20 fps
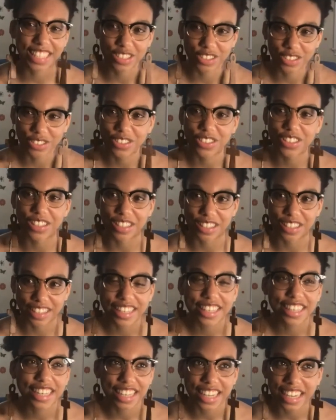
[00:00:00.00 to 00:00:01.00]
those are,
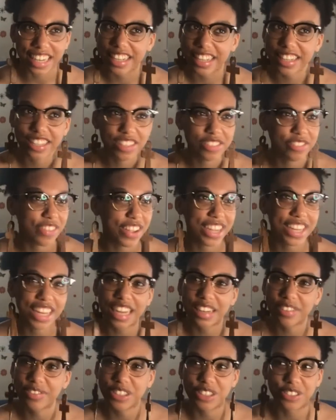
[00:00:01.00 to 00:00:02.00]
like, my
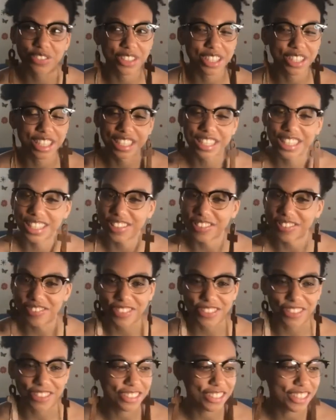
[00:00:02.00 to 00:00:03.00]
life is really
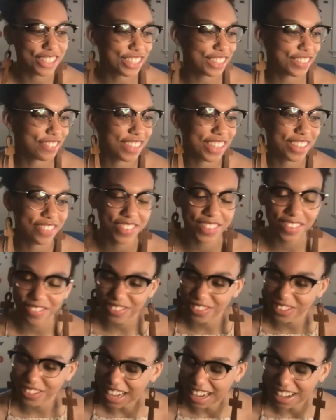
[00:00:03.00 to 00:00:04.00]
simple. Just make
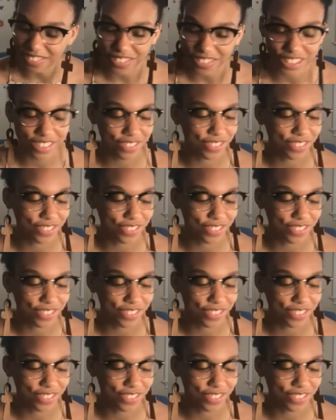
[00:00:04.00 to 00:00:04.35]
people happy,